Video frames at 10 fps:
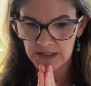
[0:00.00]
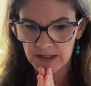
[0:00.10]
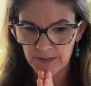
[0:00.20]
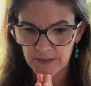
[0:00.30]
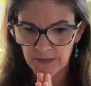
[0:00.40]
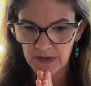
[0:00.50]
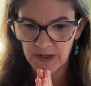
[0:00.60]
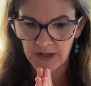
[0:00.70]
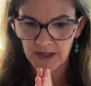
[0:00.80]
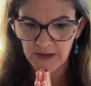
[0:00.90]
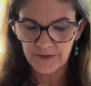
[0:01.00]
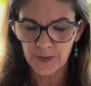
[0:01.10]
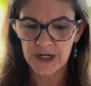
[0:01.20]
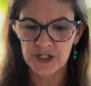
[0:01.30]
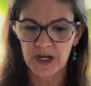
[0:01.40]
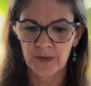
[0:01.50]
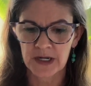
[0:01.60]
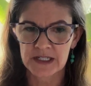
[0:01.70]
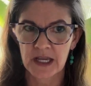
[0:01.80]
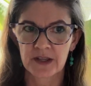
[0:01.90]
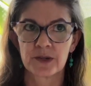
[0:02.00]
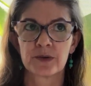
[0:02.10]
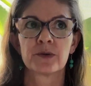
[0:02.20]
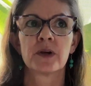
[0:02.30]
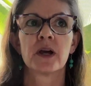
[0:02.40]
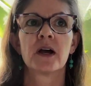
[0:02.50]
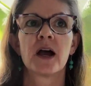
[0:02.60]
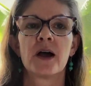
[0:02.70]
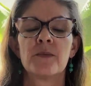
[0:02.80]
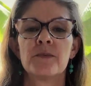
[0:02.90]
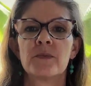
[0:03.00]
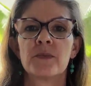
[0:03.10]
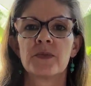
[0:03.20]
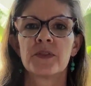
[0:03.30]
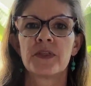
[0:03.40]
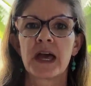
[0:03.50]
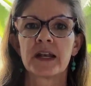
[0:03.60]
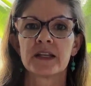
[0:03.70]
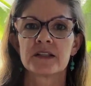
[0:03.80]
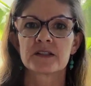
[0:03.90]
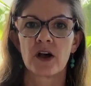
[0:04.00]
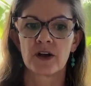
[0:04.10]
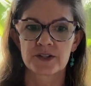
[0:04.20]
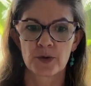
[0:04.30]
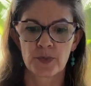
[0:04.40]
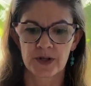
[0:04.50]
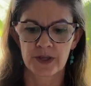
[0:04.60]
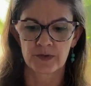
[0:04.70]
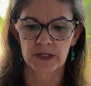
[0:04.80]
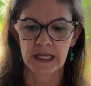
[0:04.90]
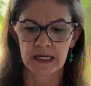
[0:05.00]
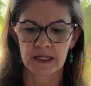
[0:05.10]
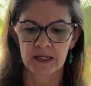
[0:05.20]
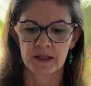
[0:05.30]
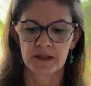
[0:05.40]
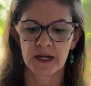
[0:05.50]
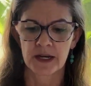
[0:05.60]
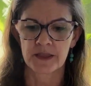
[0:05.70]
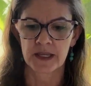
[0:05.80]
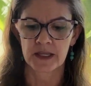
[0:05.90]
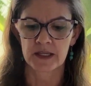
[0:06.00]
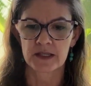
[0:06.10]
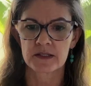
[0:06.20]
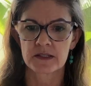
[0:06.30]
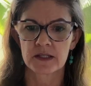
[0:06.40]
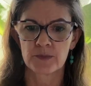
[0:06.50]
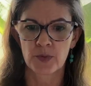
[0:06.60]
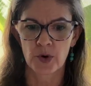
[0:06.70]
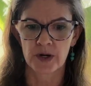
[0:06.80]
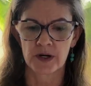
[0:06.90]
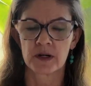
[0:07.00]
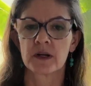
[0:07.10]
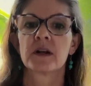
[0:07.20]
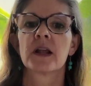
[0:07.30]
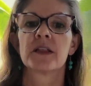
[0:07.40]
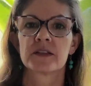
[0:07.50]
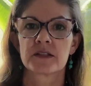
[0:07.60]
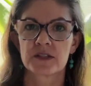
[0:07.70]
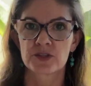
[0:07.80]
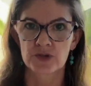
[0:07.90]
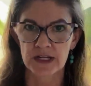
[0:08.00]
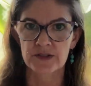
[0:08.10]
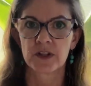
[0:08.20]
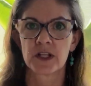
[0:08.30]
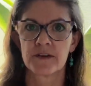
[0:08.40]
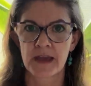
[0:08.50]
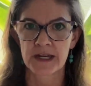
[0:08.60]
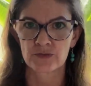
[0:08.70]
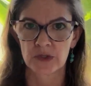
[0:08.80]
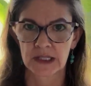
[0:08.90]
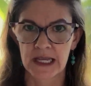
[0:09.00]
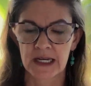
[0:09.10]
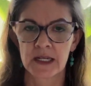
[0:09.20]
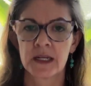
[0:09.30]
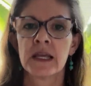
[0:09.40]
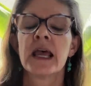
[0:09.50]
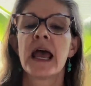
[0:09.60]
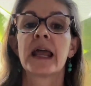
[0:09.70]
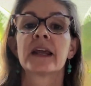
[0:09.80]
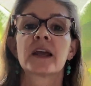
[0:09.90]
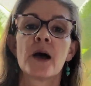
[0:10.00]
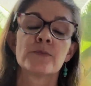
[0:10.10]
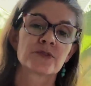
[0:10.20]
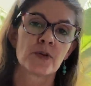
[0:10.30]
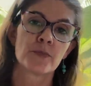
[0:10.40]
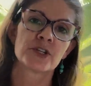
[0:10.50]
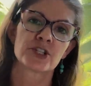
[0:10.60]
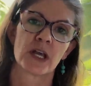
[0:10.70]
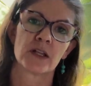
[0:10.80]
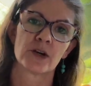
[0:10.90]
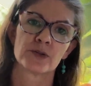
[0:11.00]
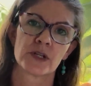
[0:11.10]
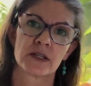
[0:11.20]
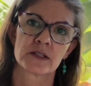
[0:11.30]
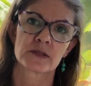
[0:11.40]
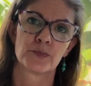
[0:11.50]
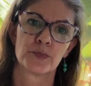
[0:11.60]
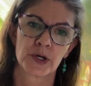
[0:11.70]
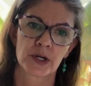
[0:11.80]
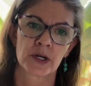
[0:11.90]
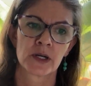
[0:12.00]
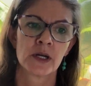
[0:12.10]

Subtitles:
some information I want to tell you that is also birthing related that I think is important. This is stressful event related, and it comes from Michel Odent's book.